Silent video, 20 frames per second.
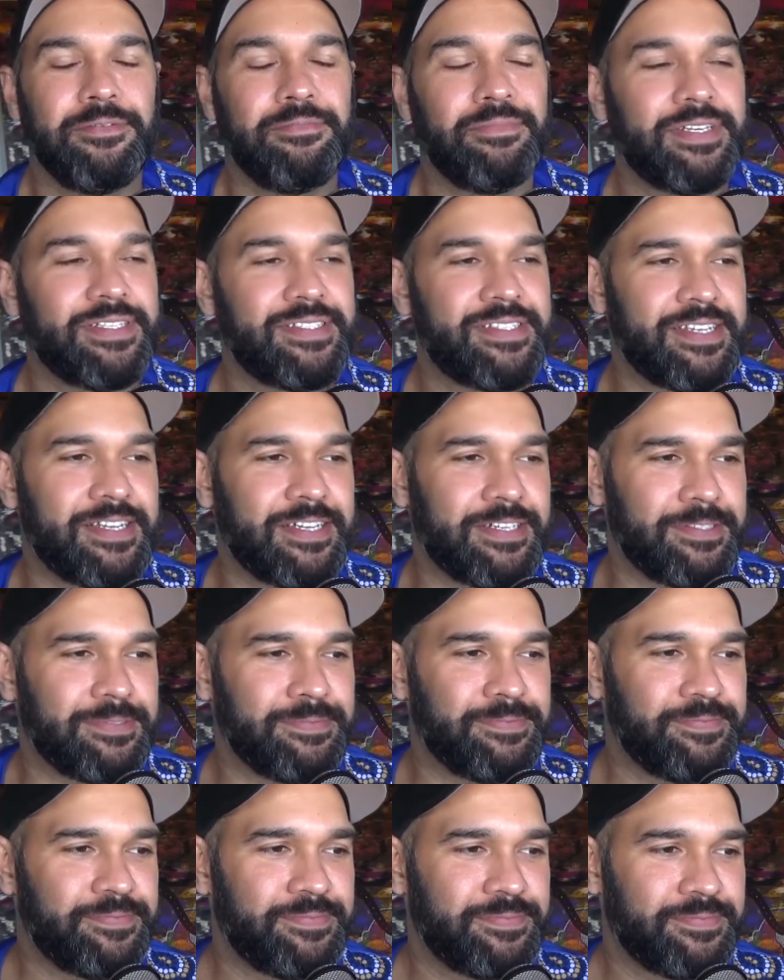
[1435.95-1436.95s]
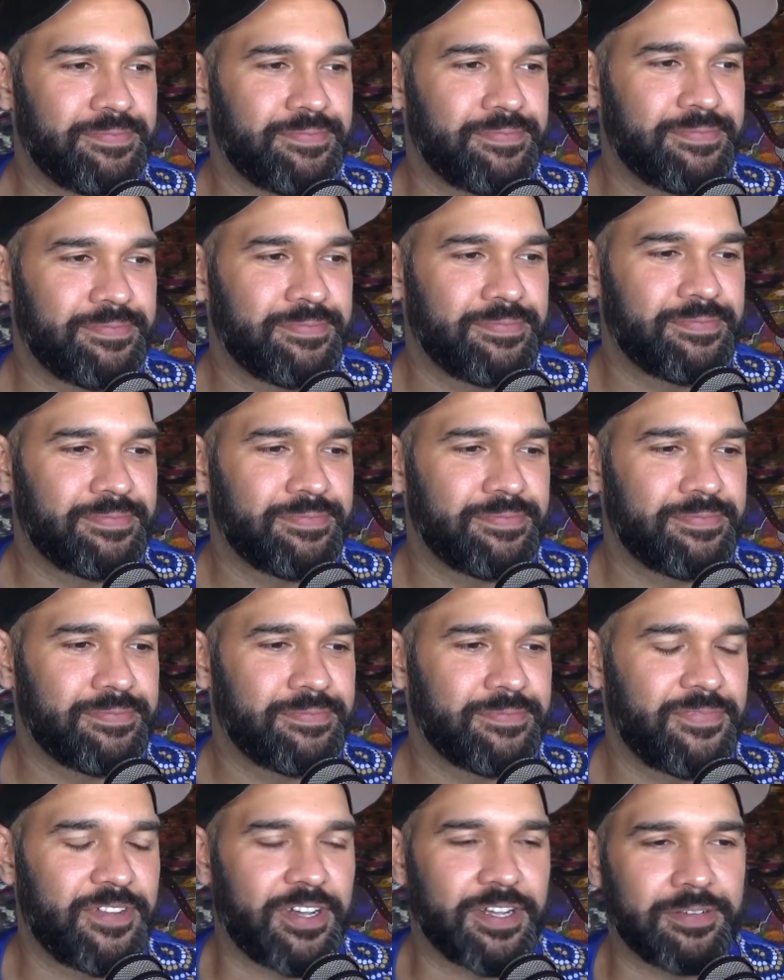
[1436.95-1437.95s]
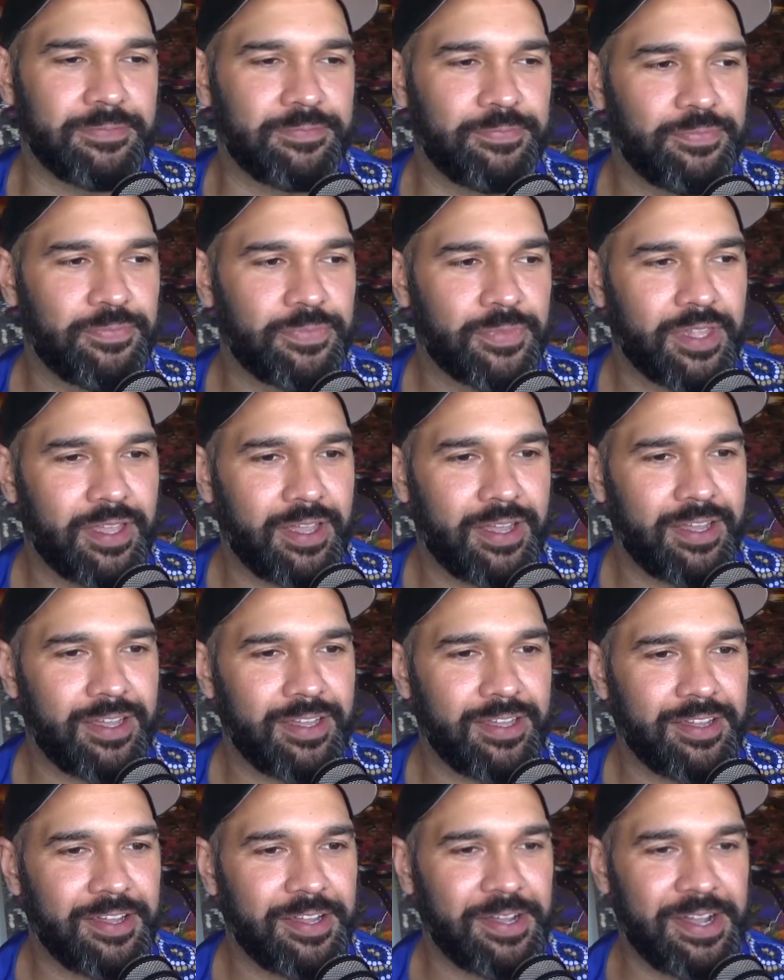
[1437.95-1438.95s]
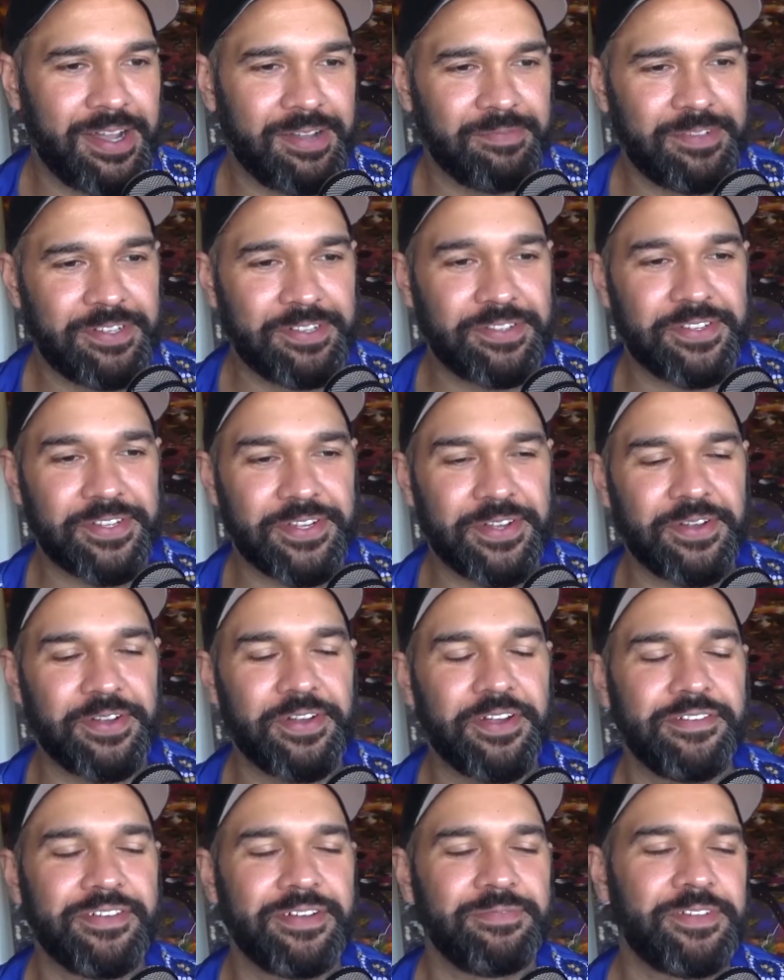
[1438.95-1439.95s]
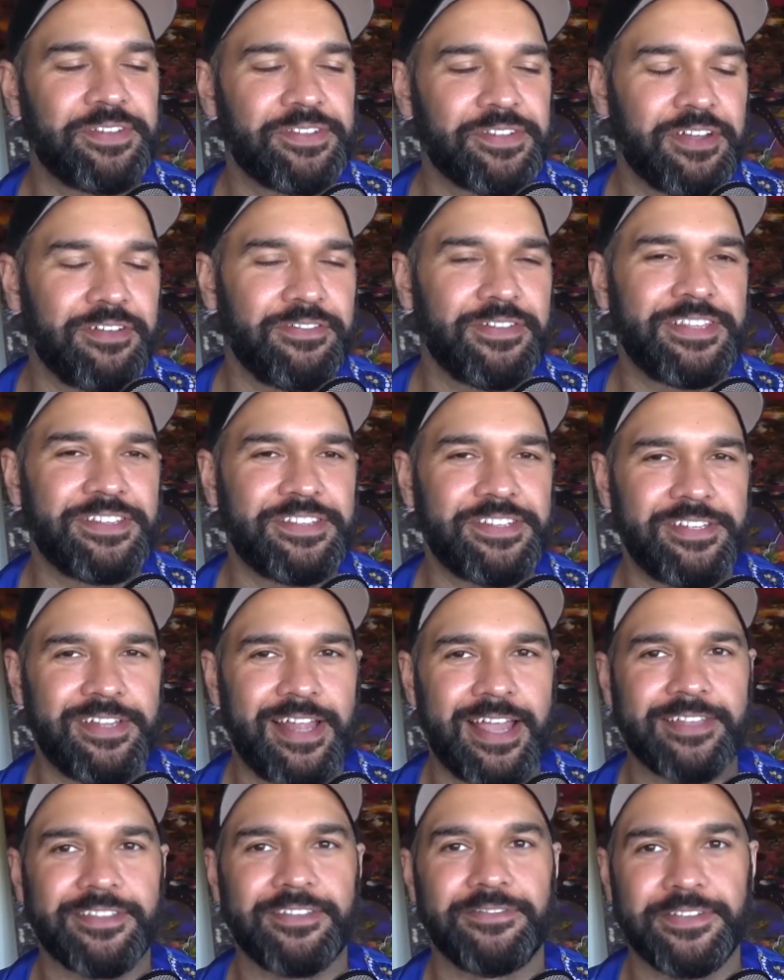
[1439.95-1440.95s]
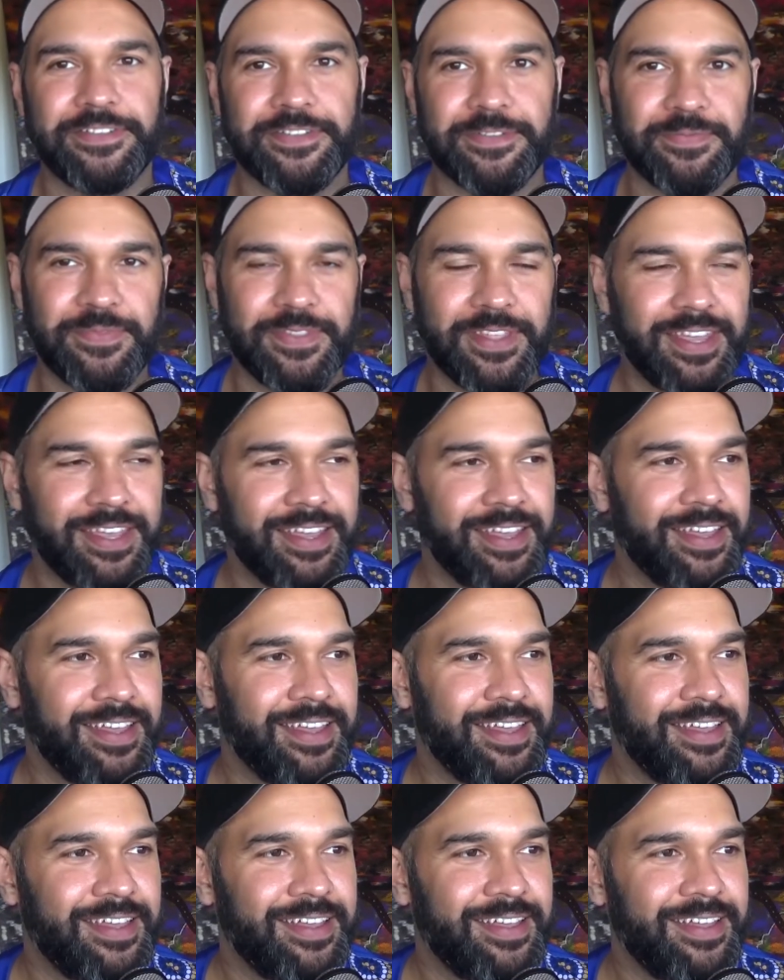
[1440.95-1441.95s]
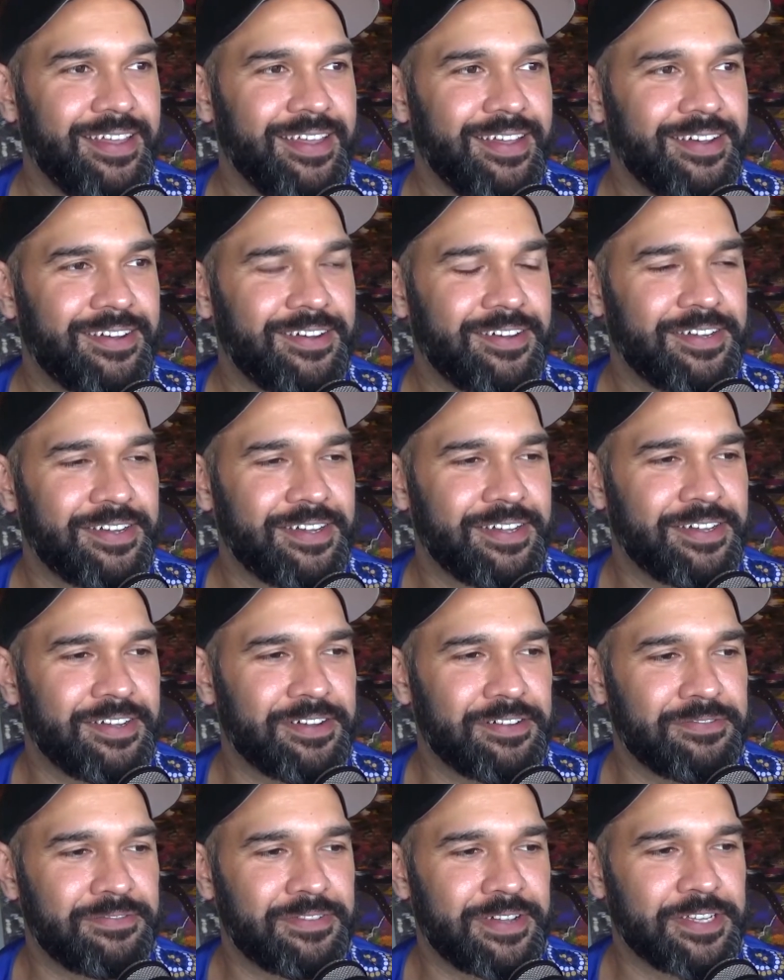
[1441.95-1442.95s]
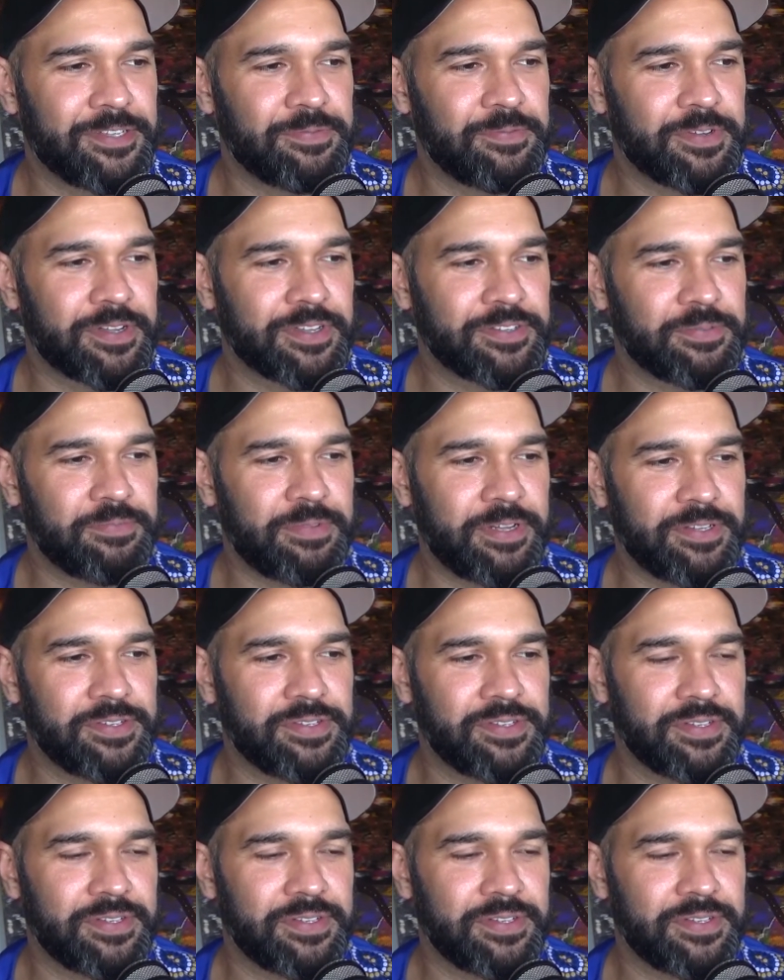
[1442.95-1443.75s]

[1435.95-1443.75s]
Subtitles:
But fuck them. I'm just over the slacktivism on Facebook as opposed